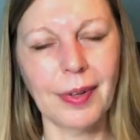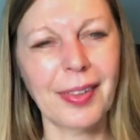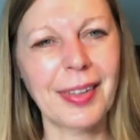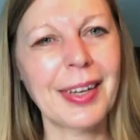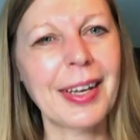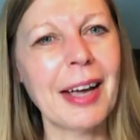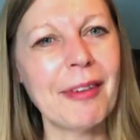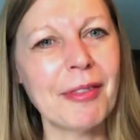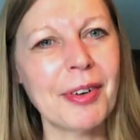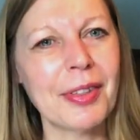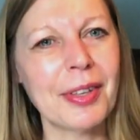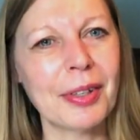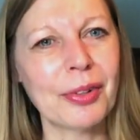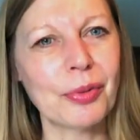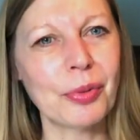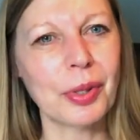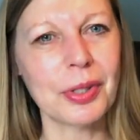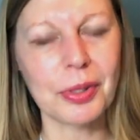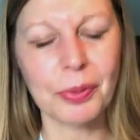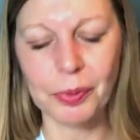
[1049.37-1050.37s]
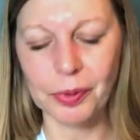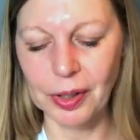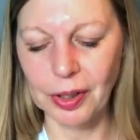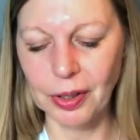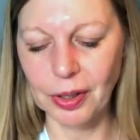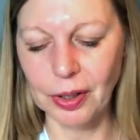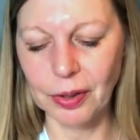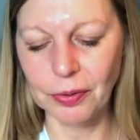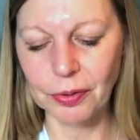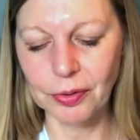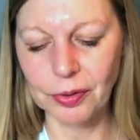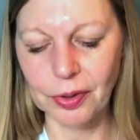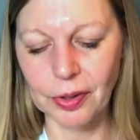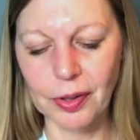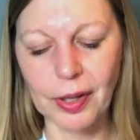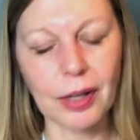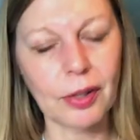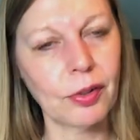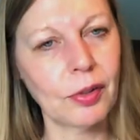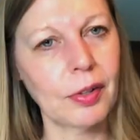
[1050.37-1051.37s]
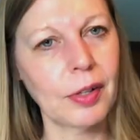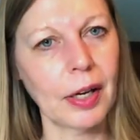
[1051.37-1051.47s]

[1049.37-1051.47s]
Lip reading: I think everything's 20% off, so that's